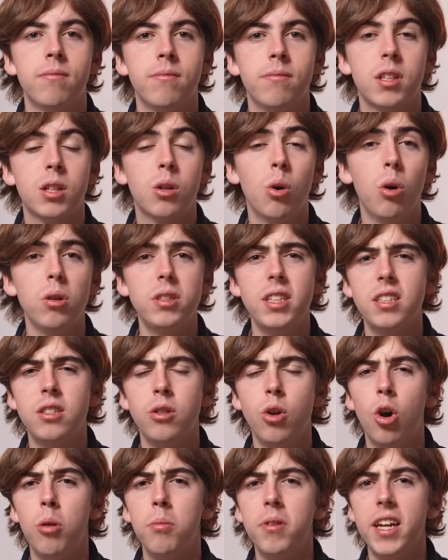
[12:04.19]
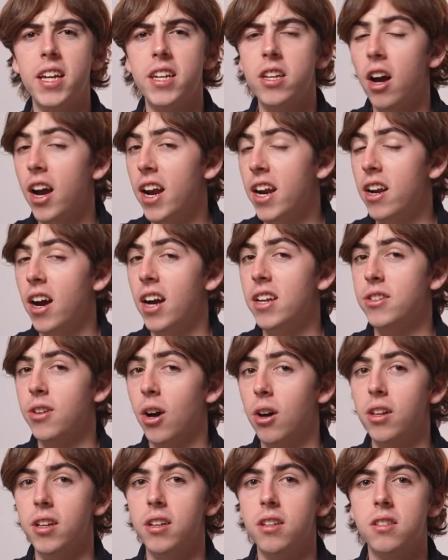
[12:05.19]
The course is normally
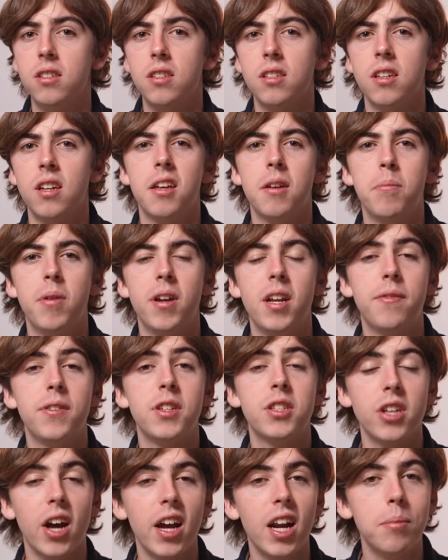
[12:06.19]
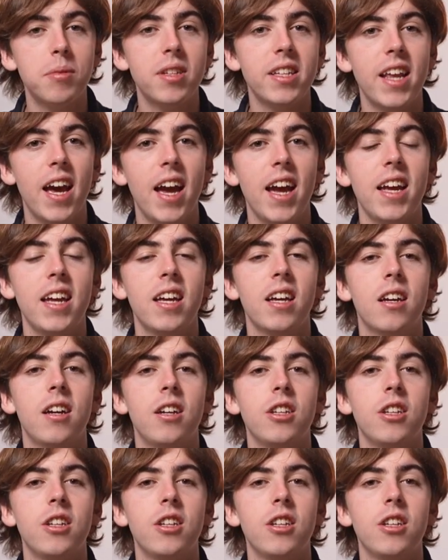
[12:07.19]
$99, but if you sign up today,